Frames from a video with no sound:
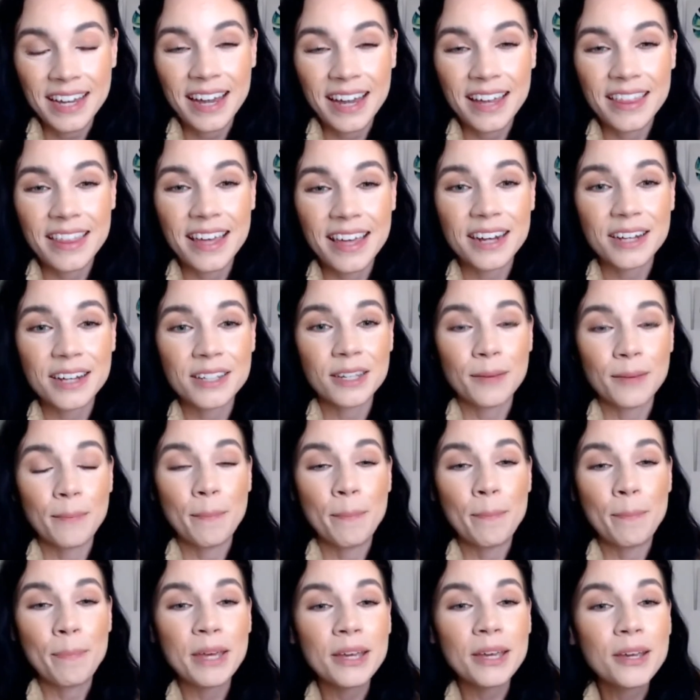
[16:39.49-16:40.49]
And that is a
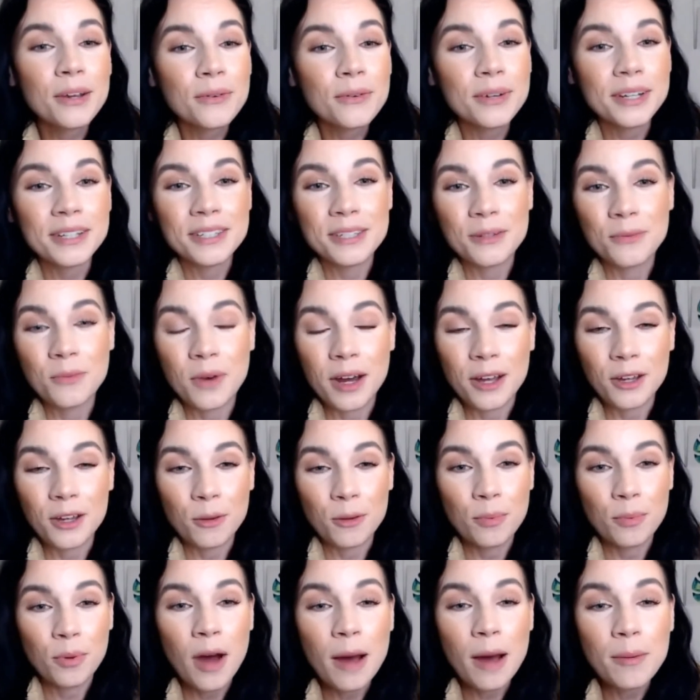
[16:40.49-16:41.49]
big reason why
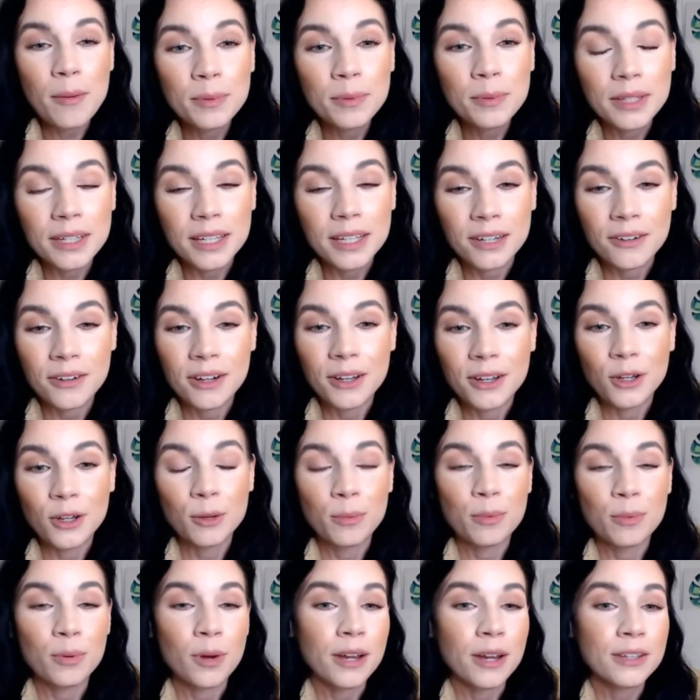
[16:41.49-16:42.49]
you're probably hearing
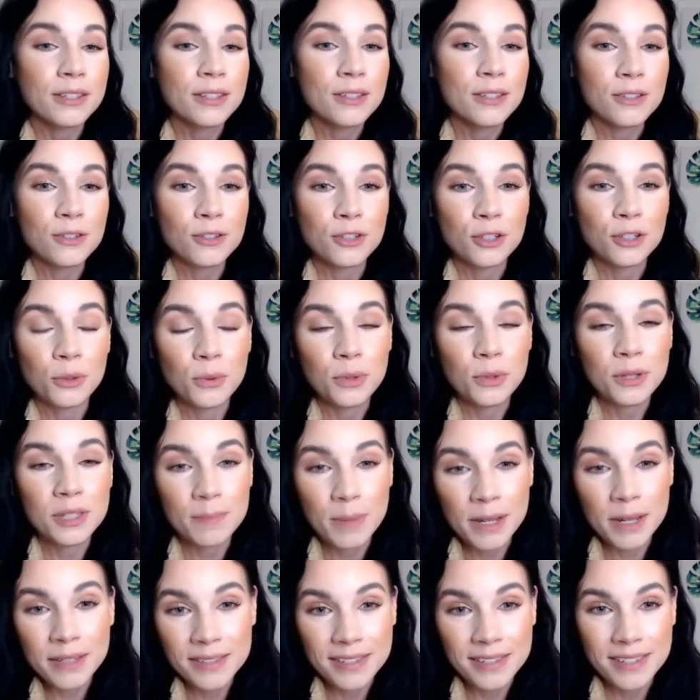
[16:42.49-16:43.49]
your prices are too
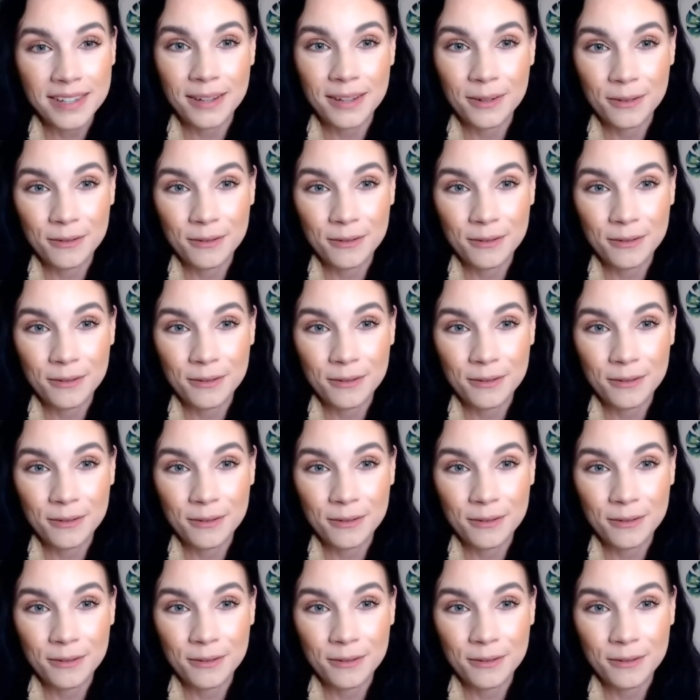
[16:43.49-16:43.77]
expensive.